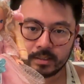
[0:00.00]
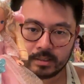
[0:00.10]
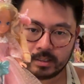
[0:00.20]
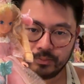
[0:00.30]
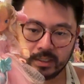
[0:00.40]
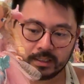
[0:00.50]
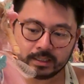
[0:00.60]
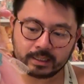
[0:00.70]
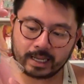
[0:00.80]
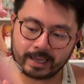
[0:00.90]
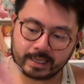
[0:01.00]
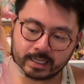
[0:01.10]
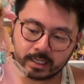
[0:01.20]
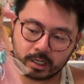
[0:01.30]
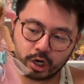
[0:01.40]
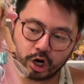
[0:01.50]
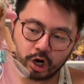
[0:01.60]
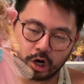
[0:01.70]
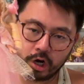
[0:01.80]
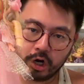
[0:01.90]
Do we like
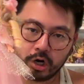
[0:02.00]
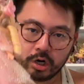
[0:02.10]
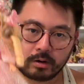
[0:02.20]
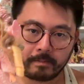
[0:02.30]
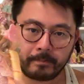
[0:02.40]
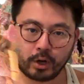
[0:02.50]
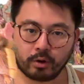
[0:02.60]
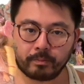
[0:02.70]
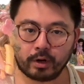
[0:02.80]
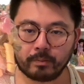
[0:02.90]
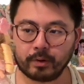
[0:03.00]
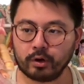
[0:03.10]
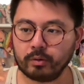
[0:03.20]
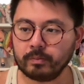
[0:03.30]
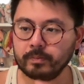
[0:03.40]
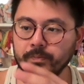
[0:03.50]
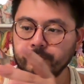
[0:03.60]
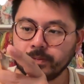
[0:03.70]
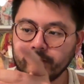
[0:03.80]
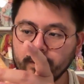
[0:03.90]
her? Boom, boom, boom,
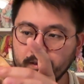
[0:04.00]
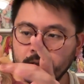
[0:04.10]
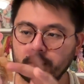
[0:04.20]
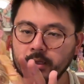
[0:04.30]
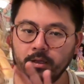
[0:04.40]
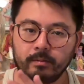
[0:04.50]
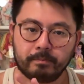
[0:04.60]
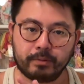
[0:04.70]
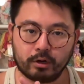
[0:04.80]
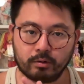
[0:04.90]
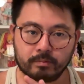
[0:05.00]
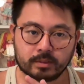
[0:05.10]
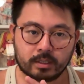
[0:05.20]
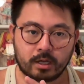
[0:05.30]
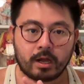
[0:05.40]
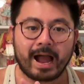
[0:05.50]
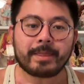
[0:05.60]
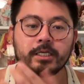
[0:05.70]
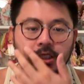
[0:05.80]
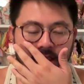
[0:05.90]
boom. I
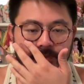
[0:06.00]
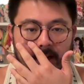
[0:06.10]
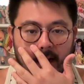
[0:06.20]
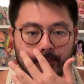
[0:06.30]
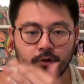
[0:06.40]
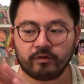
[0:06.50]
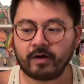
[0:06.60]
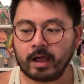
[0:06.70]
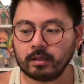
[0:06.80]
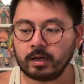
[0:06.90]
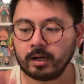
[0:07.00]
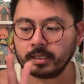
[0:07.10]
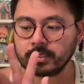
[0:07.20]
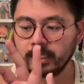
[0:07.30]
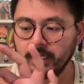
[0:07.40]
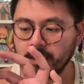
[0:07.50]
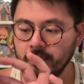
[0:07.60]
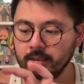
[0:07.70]
think she looks better at profile, honestly.